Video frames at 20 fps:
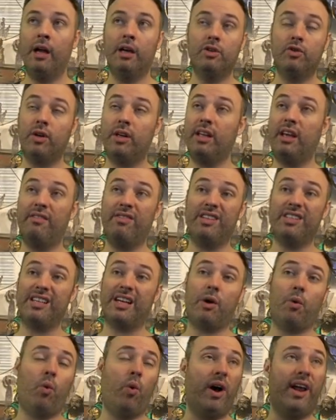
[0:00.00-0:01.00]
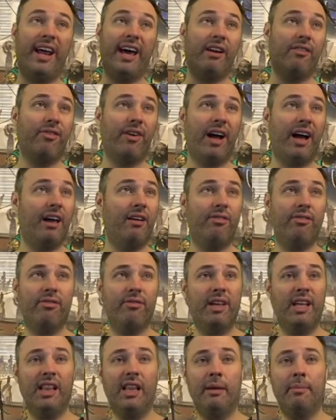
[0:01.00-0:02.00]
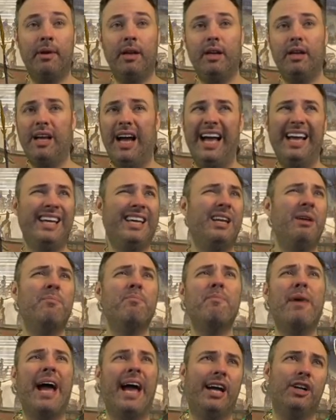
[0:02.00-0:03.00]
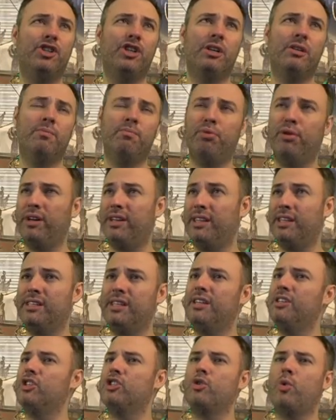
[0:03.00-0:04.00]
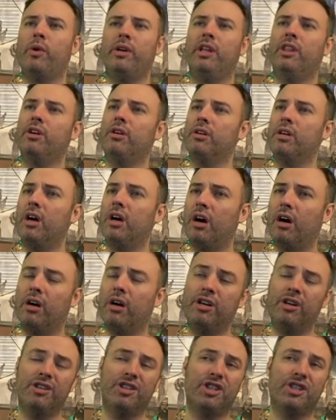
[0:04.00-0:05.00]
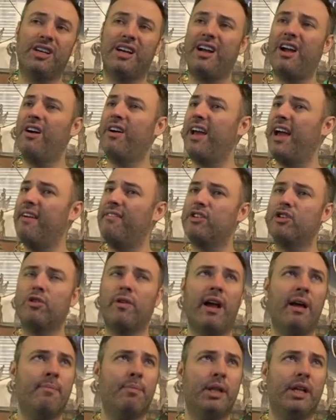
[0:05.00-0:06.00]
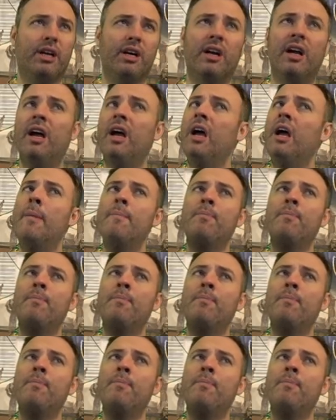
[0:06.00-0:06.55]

So I'd give this like a one out of five in limited. I can imagine putting this in as a twenty-third card. You're just like, okay, I have a trampler,